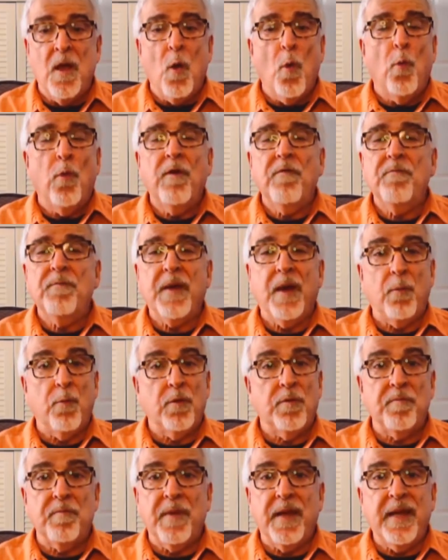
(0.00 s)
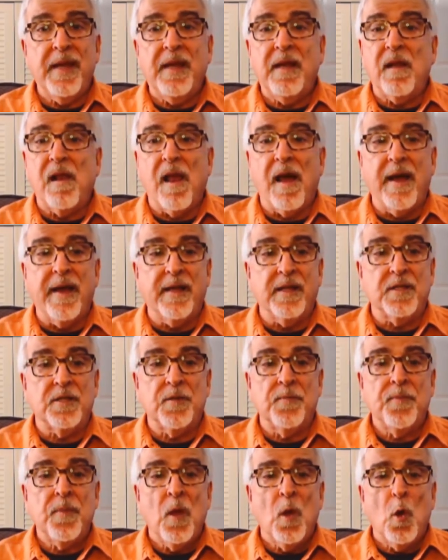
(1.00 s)
We've met with many
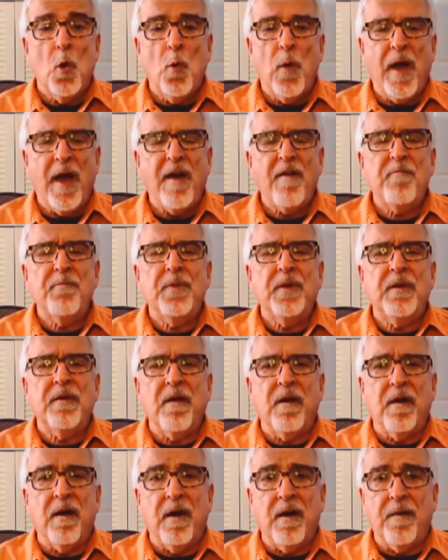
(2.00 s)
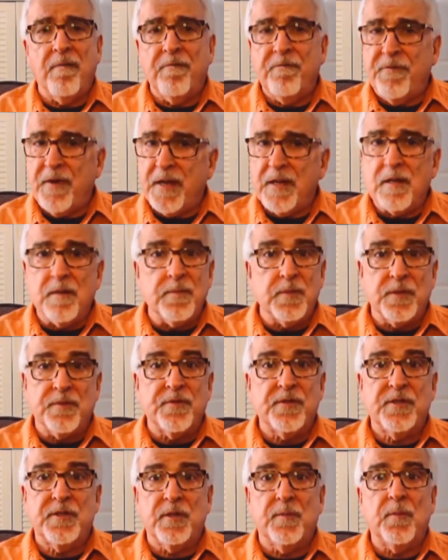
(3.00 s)
clients who have been uh, victims of
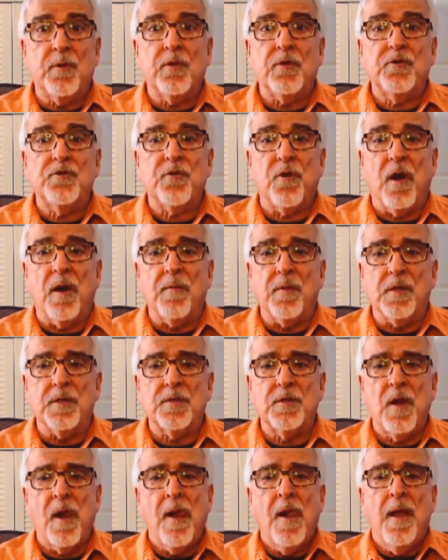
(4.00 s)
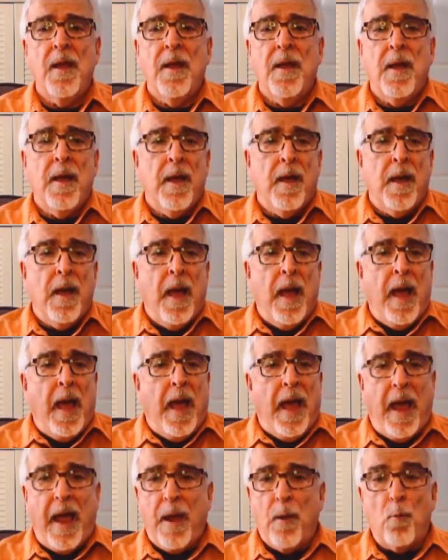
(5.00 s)
similar traumas
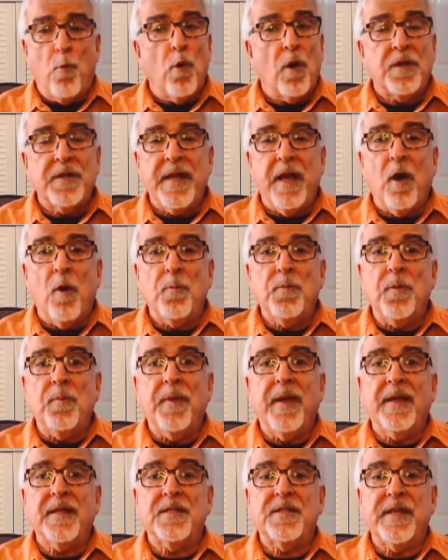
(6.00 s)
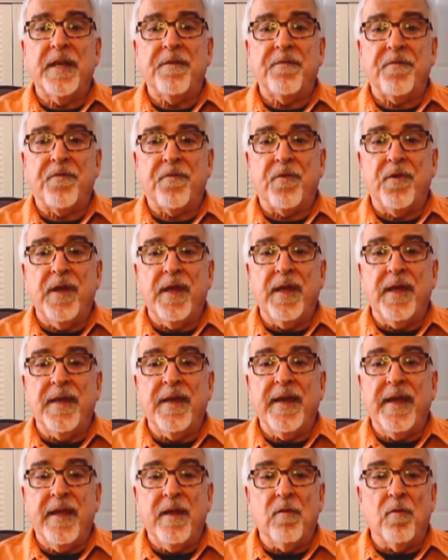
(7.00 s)
and work to help them get set free and
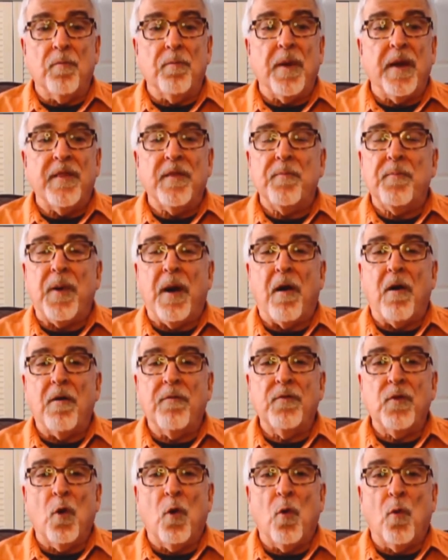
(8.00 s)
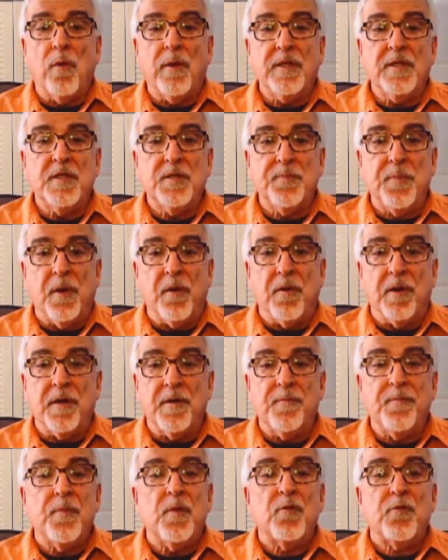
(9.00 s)
healed by the power of the Holy Spirit
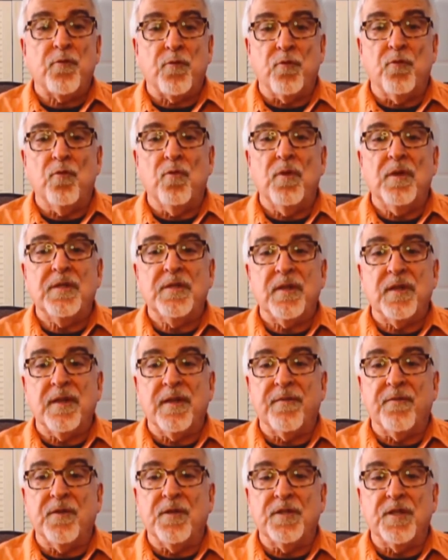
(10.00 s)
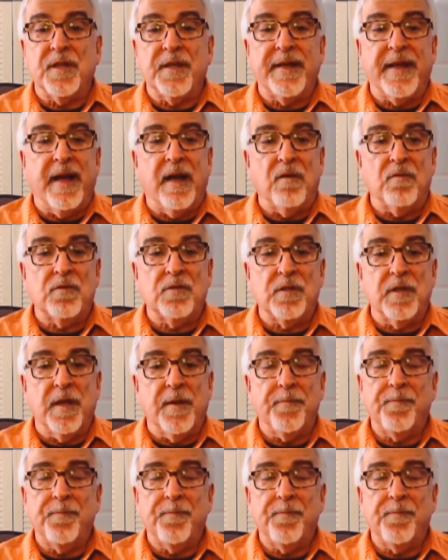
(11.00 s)
through deliverance and counseling